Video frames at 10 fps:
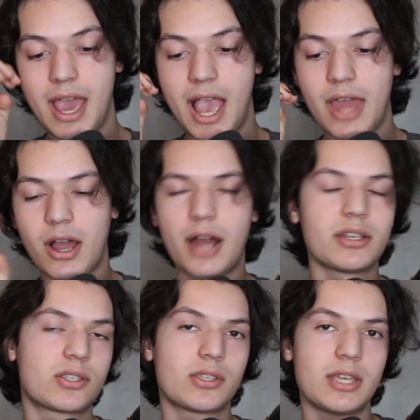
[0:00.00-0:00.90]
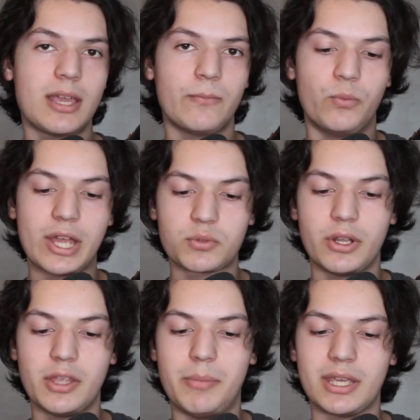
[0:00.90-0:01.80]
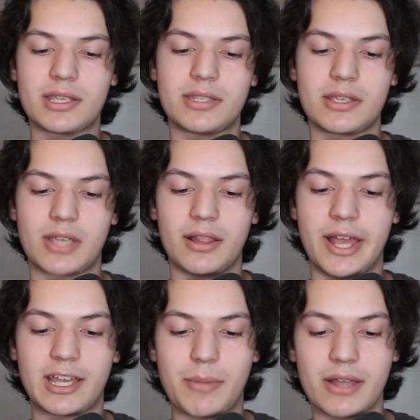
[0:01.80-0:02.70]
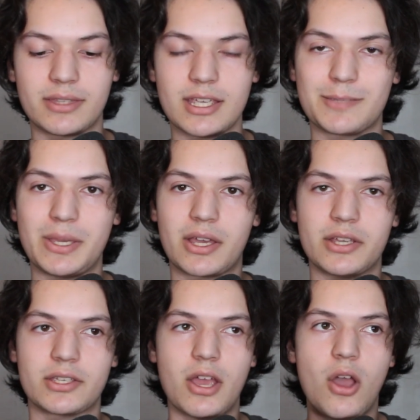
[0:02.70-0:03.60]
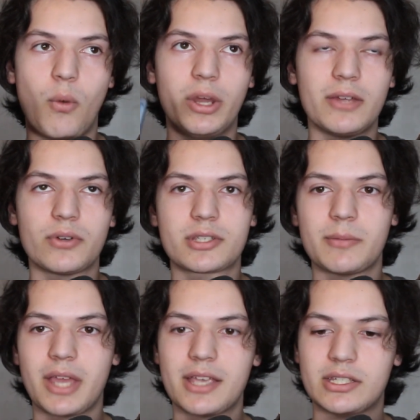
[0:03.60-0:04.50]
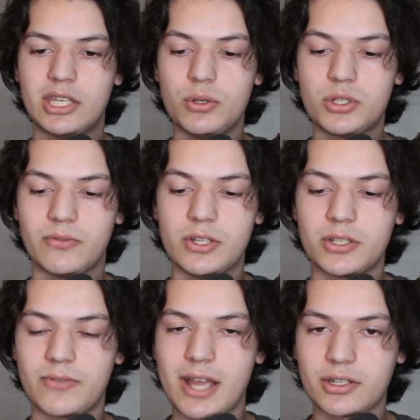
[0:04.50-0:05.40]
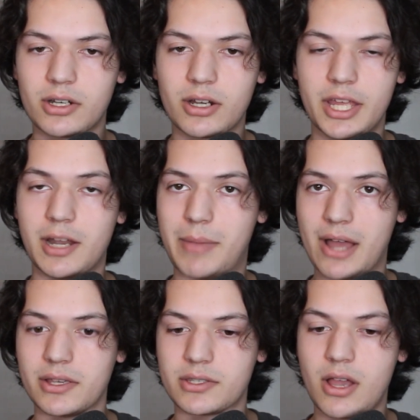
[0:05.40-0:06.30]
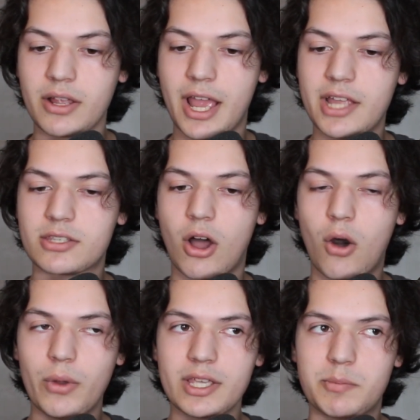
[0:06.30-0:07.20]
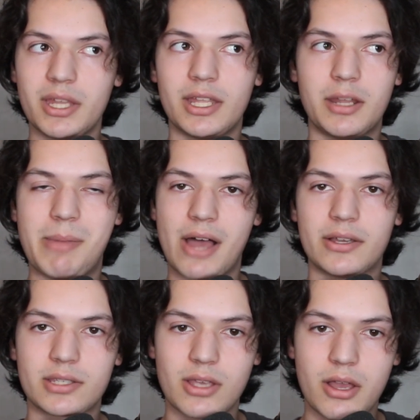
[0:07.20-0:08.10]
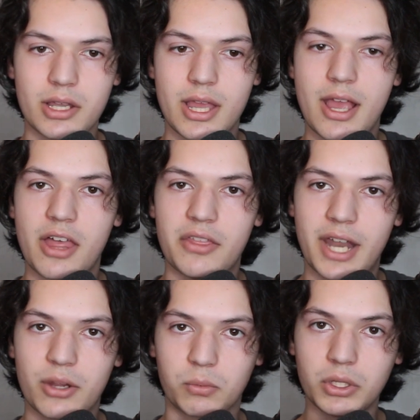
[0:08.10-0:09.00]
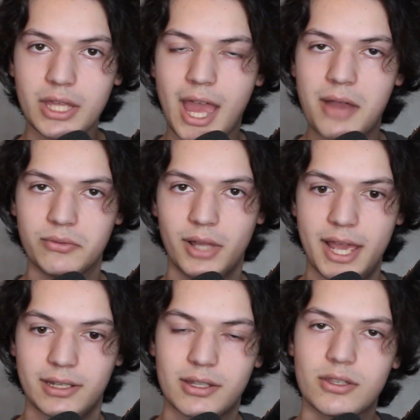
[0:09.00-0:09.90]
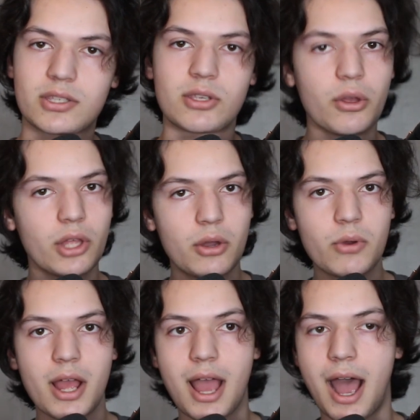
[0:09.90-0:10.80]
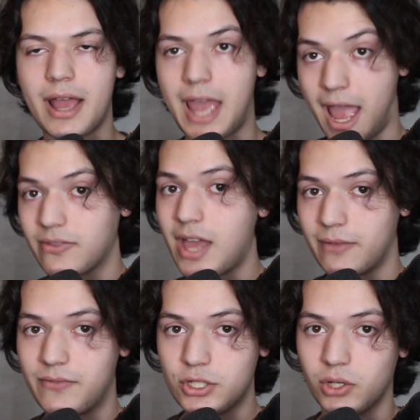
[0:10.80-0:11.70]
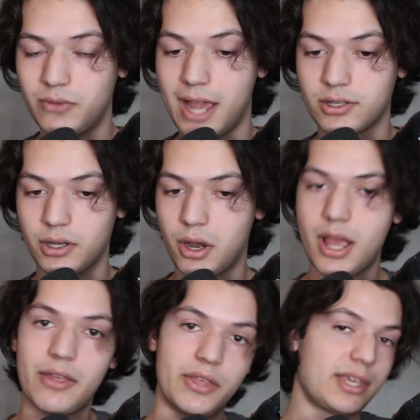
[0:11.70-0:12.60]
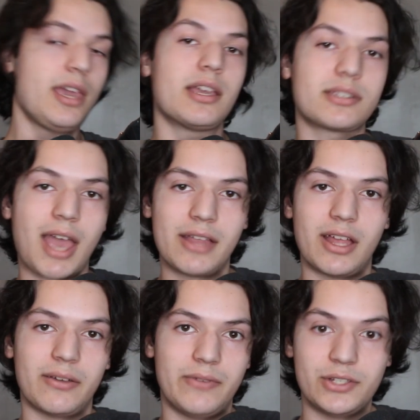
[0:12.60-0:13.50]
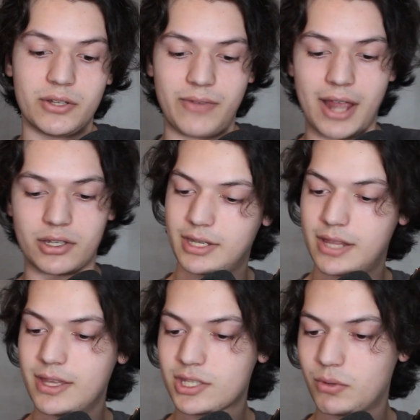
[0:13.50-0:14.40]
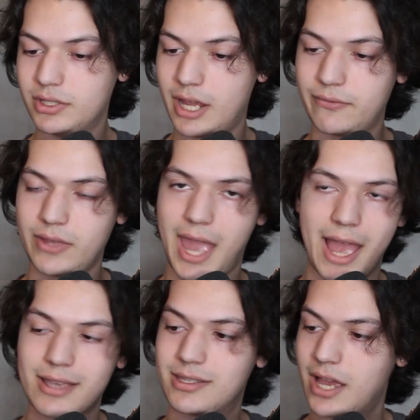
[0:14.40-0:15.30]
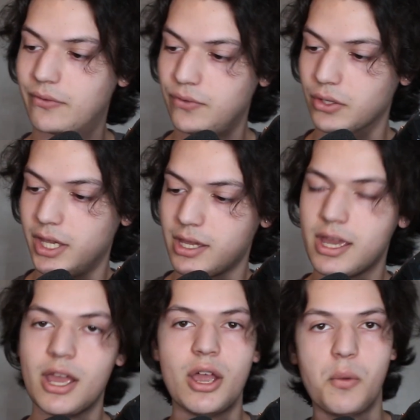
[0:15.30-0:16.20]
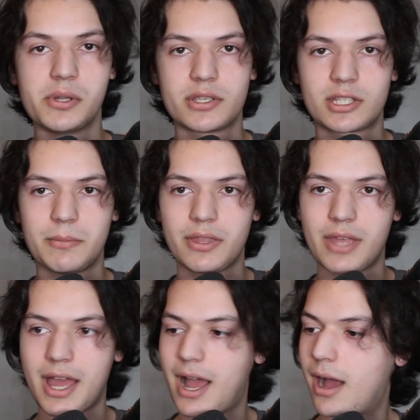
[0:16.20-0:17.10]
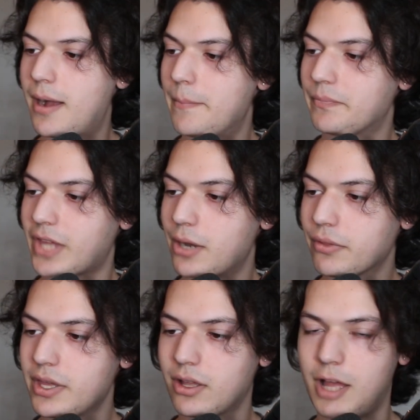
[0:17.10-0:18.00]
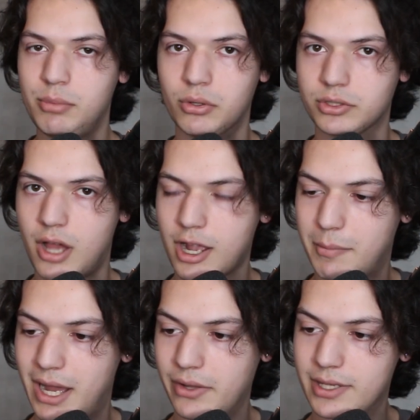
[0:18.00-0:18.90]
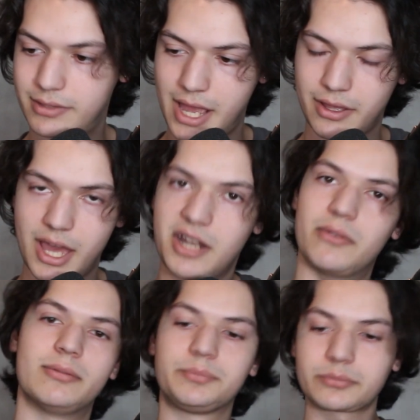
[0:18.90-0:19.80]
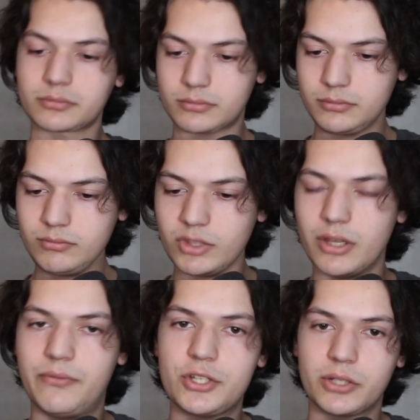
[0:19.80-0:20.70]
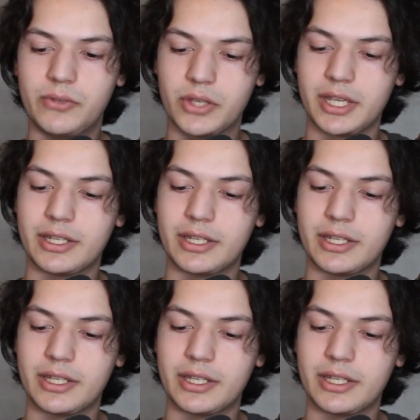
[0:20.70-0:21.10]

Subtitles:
And honestly, that's one of the biggest things I like about this, because whenever something has a huge fidget factor in a Balisong, it's always been in a Balisong that I really have liked. The Solo had that fidget factor. The Gigas had that fidget factor. And this one definitely has that feeling, which is something that I don't think a lot of people talk about, is that kind of fidget feeling.